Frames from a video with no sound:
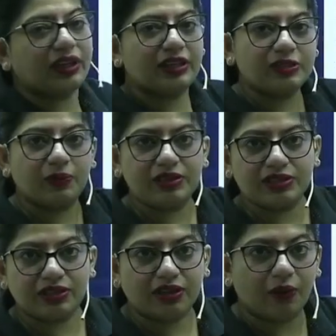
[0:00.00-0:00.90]
is
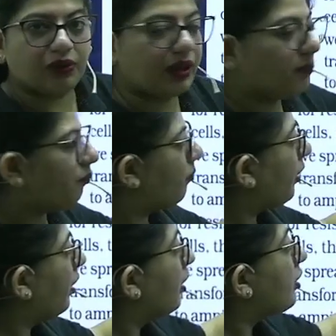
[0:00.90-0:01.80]
present around them.
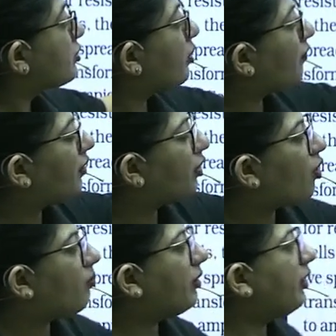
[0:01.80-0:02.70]
So if a
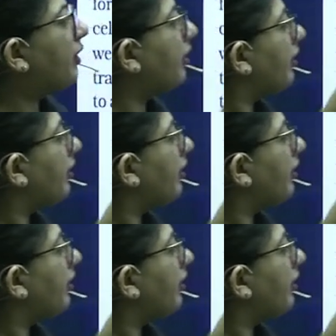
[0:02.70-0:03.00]
recombinant DNA